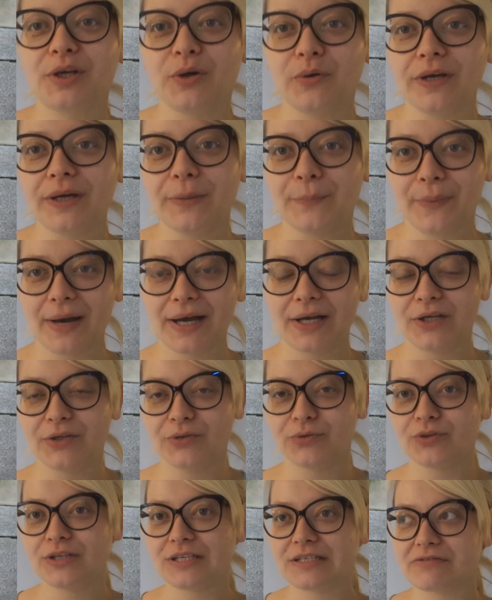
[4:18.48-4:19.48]
Going back
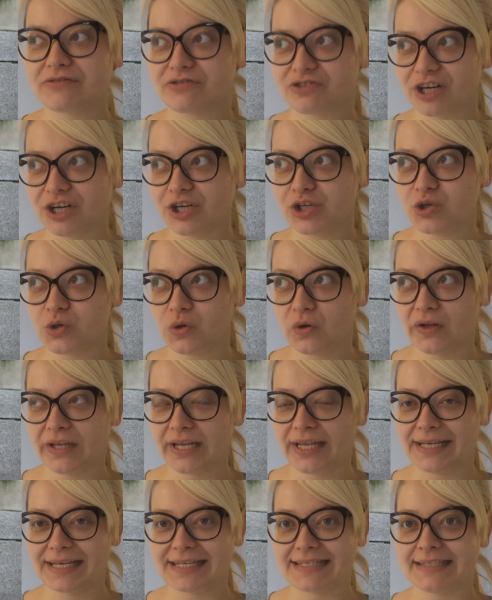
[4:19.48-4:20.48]
into this French look
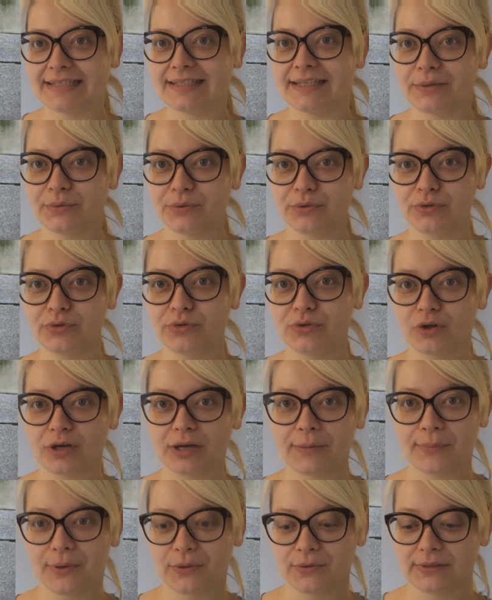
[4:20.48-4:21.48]
that I said, I want to talk
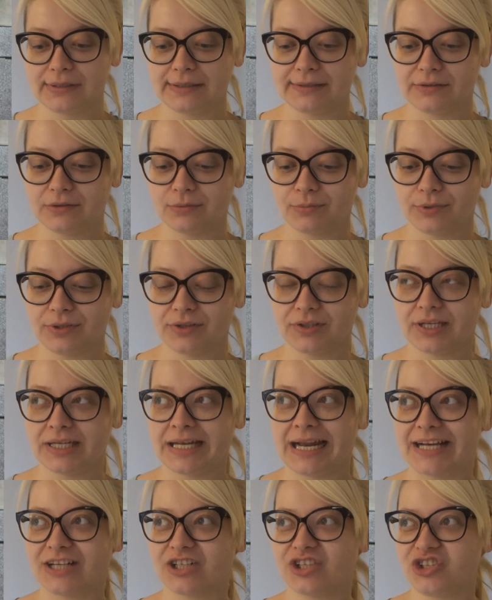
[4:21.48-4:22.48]
about a little bit
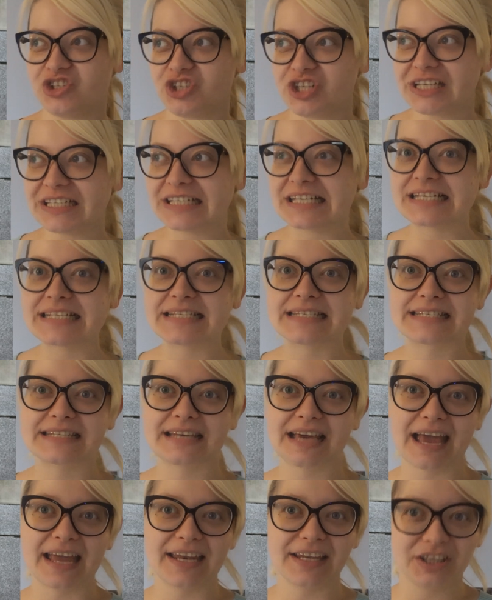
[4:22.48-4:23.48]
like jeans,
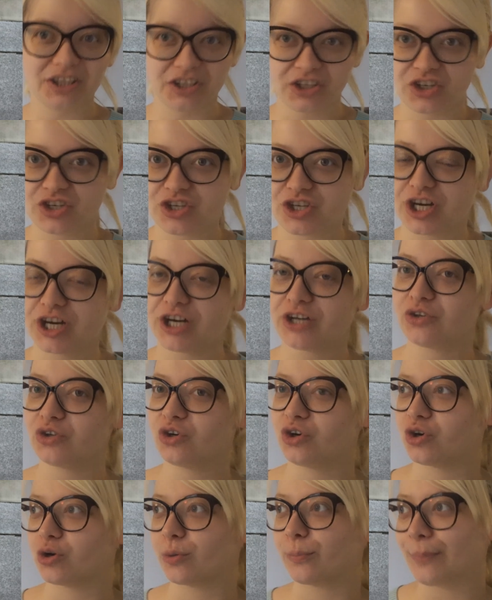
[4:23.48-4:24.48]
any t-shirt
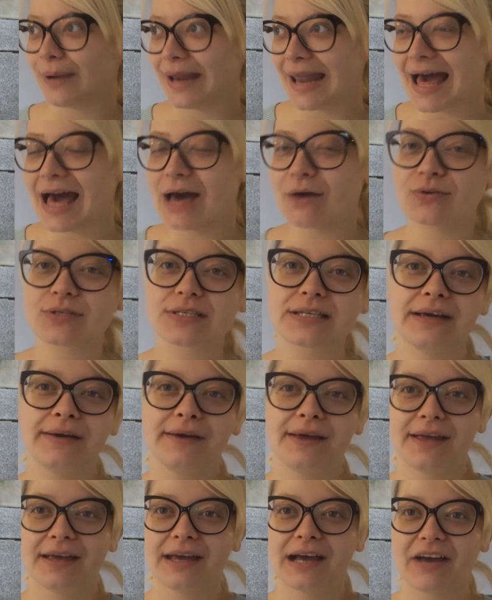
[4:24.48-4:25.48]
or blouse.
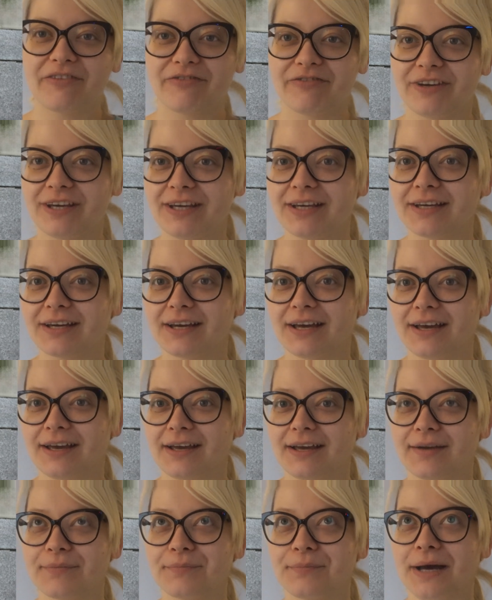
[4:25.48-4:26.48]
I think,
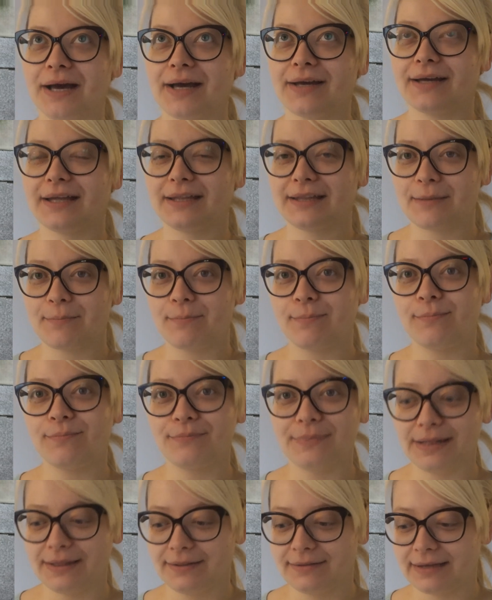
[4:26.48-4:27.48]
and
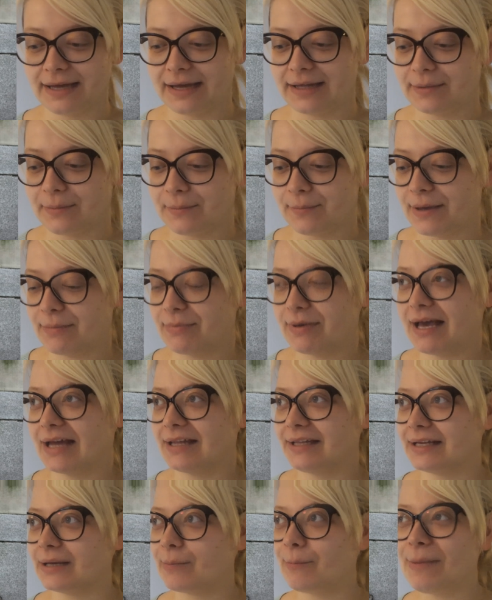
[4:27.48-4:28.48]
maybe
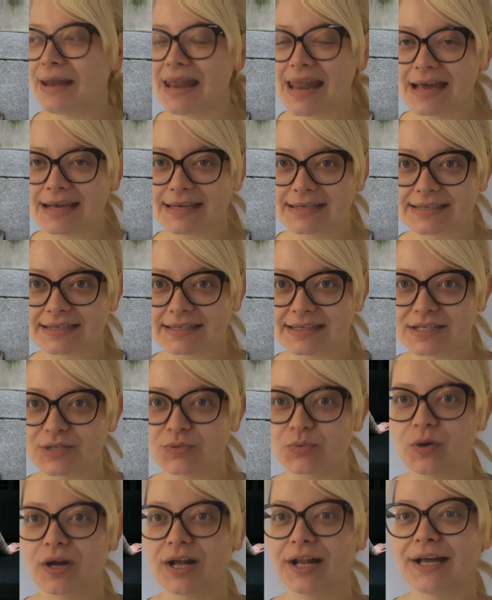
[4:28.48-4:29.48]
adding a blazer
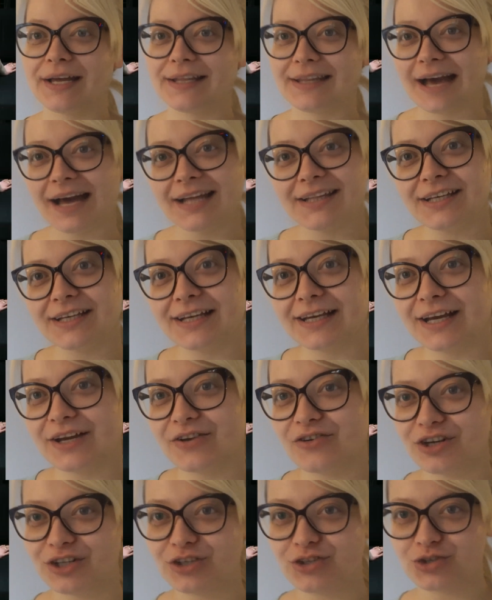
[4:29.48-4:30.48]
as well, and adding a
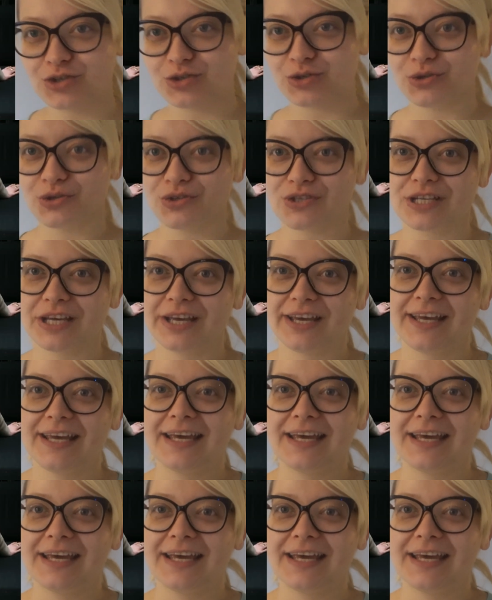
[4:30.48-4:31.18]
red shoes.